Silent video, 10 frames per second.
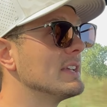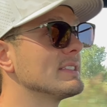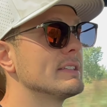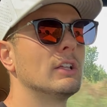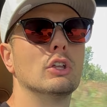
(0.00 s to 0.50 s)

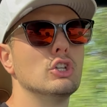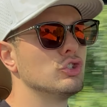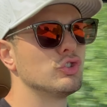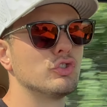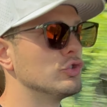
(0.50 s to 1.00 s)
is still
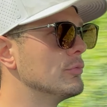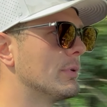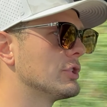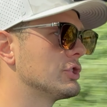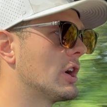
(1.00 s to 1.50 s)

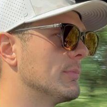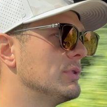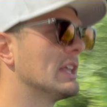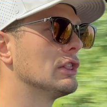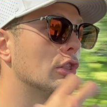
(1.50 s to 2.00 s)
super sharp.
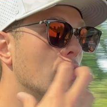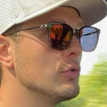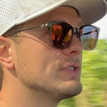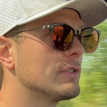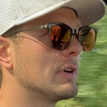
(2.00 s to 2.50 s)
You get
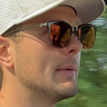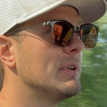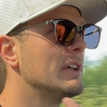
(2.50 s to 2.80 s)
loads of grip